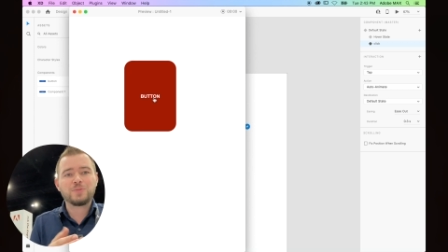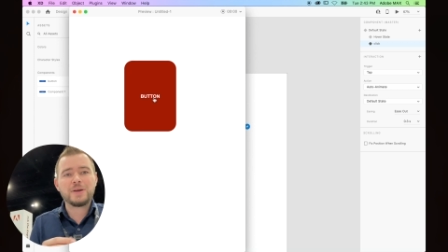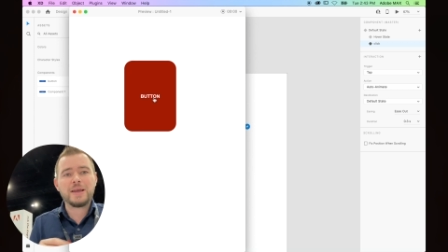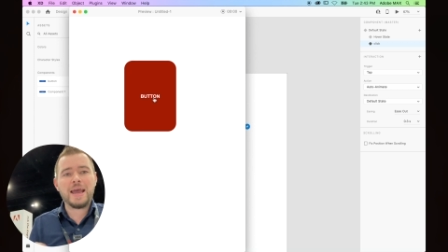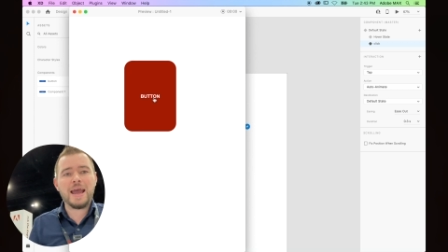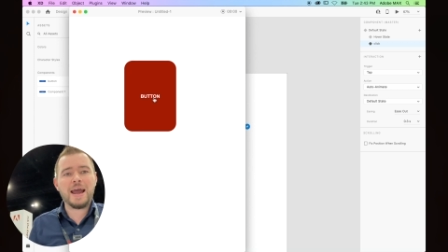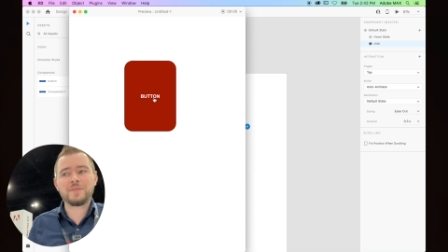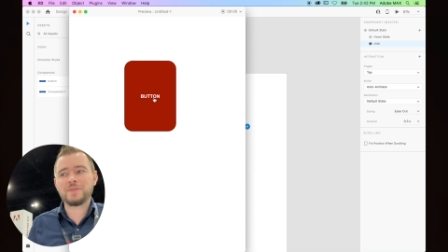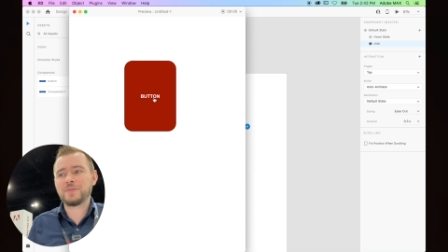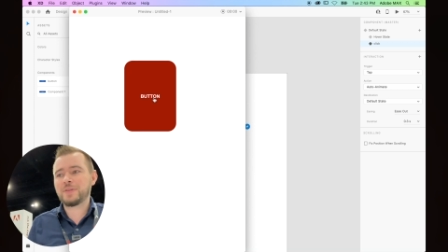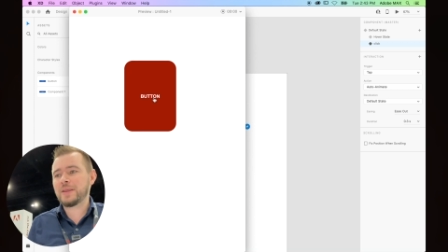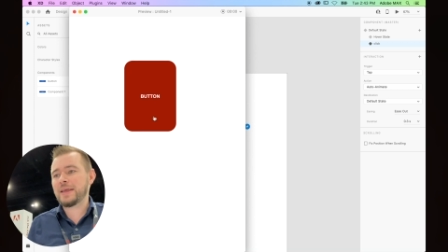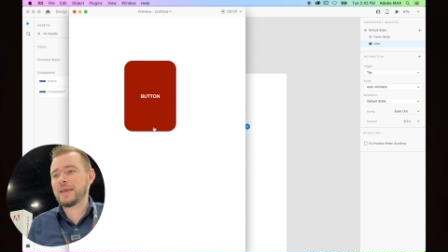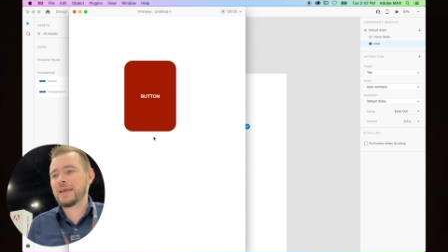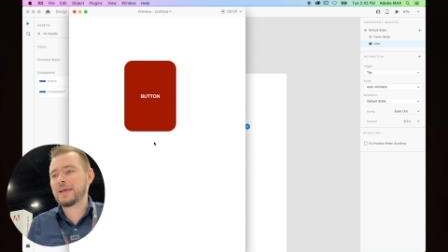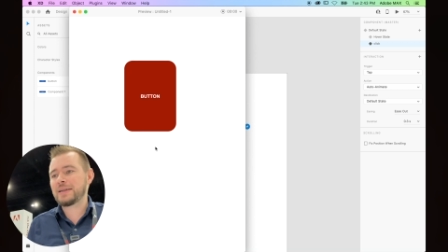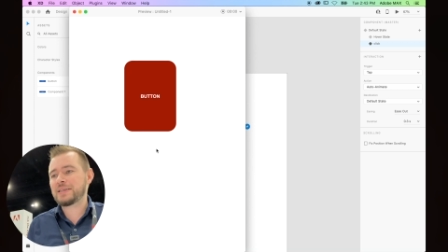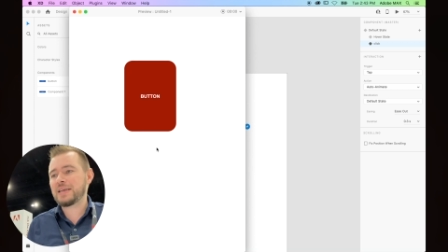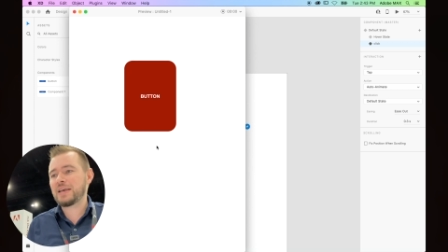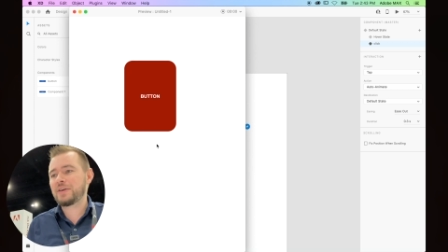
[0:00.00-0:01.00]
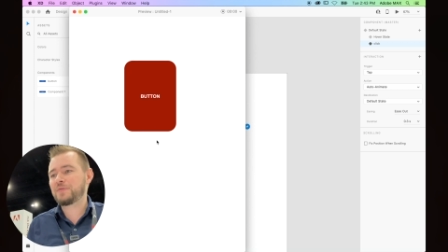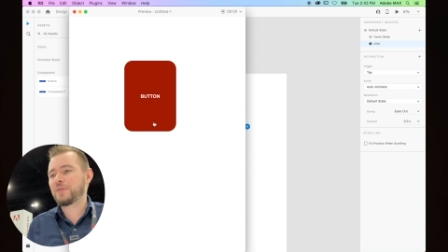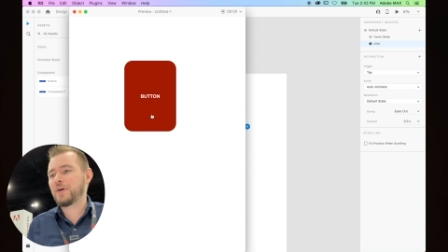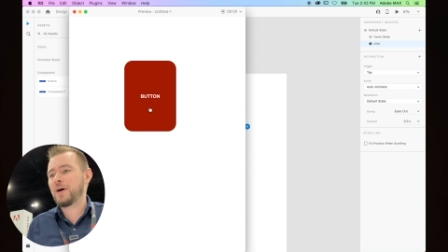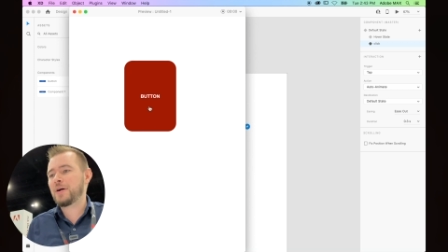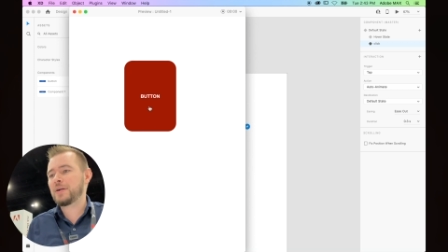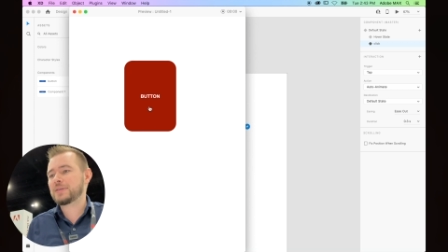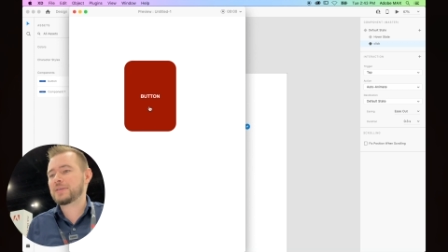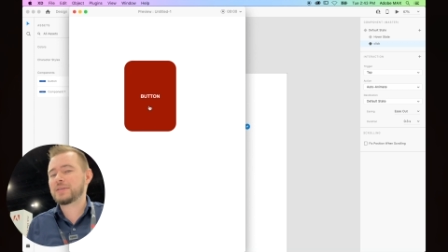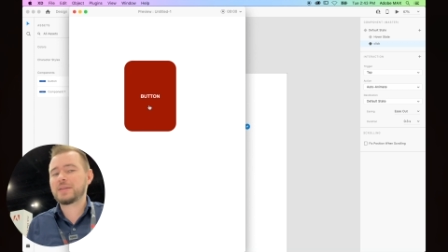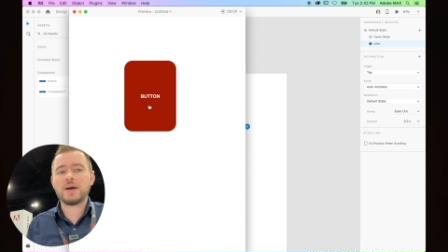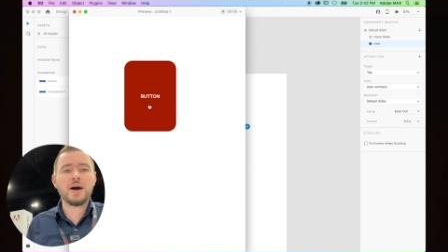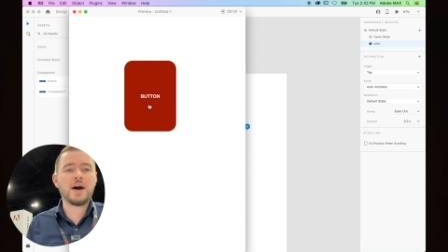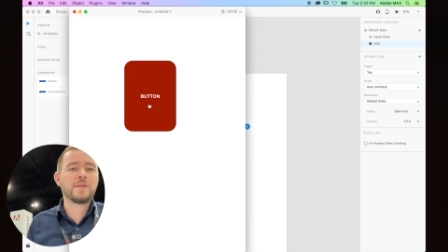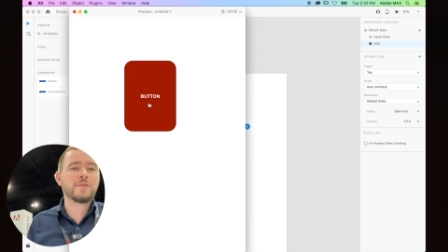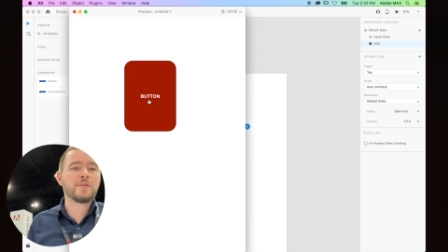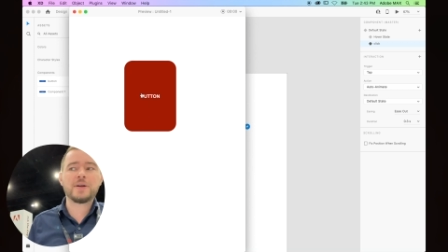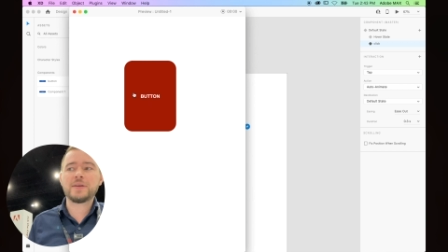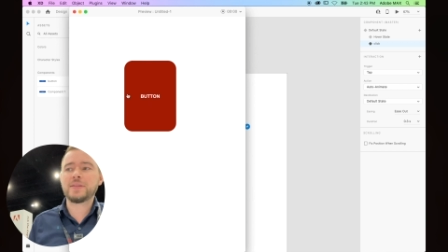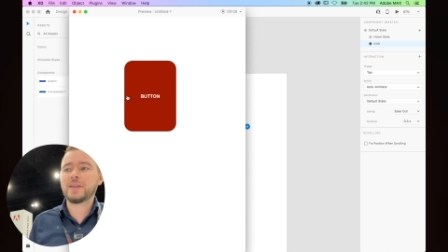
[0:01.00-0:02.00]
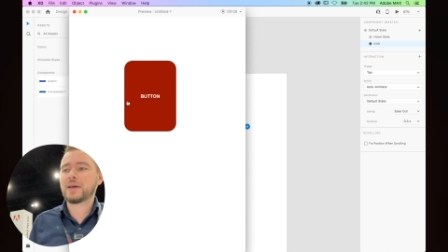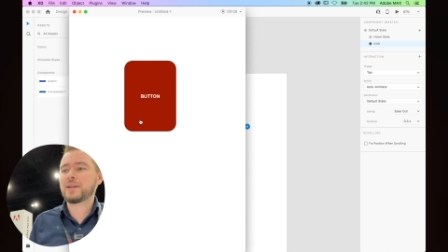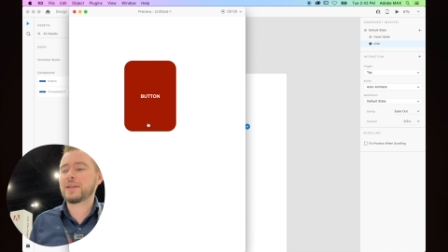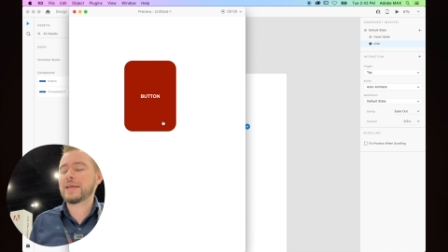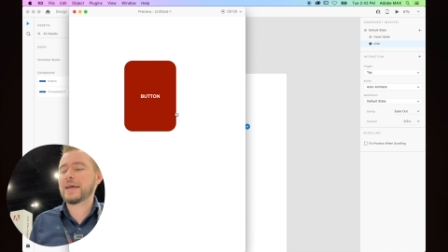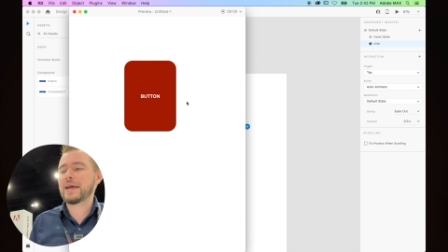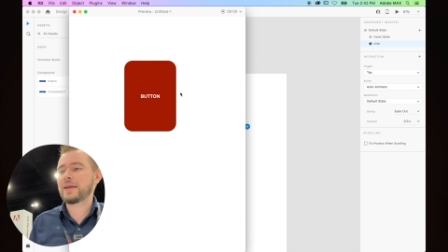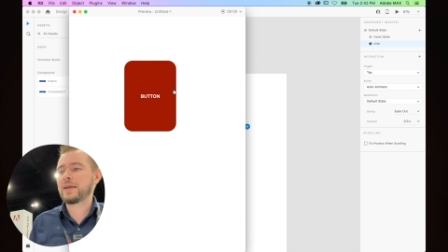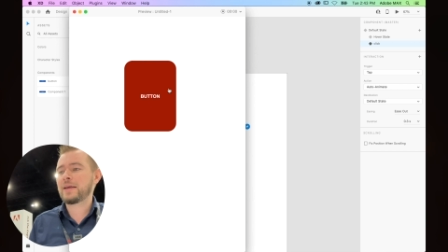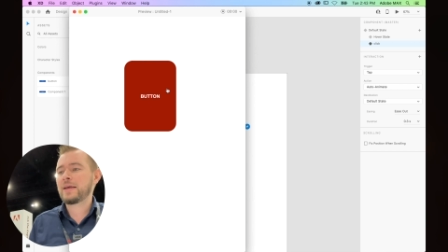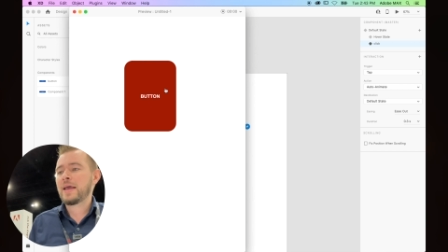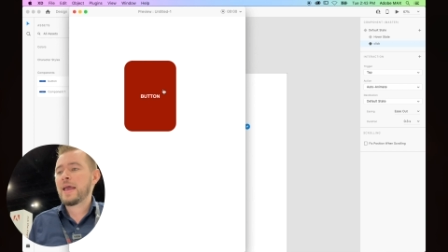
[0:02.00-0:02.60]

We have the defaults, the hover, and the click.